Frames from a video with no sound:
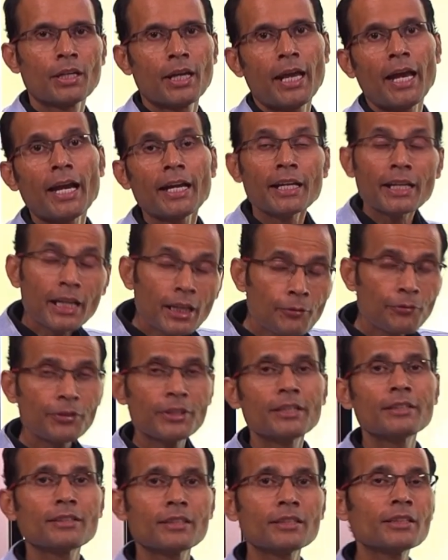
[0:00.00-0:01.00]
And if
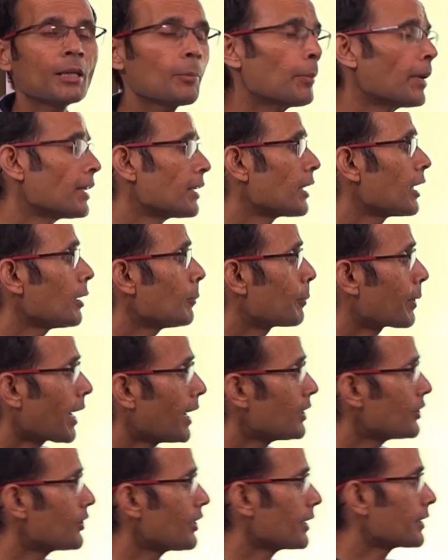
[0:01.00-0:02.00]
it is in the bundle
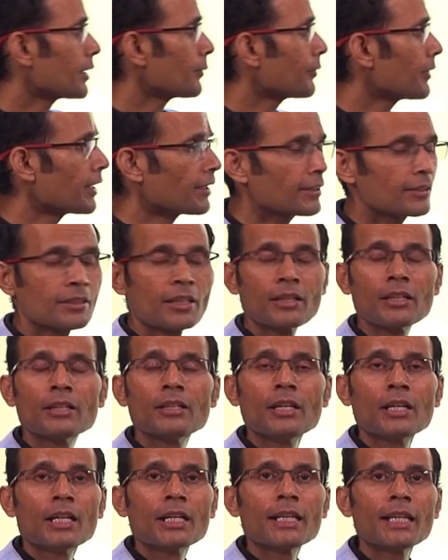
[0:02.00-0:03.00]
branches, if it is in the
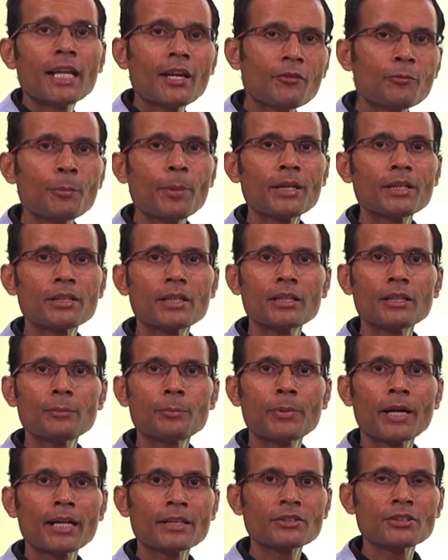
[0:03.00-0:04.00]
left bundle
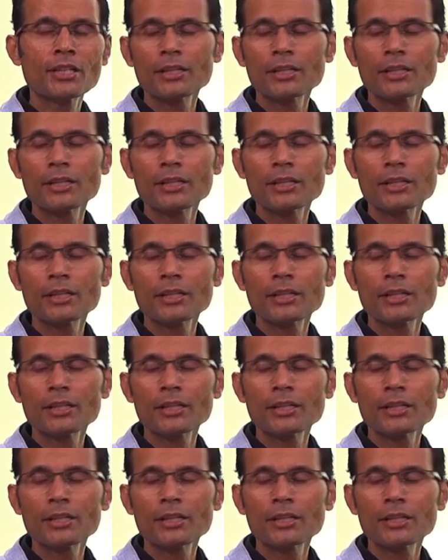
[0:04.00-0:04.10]
branch,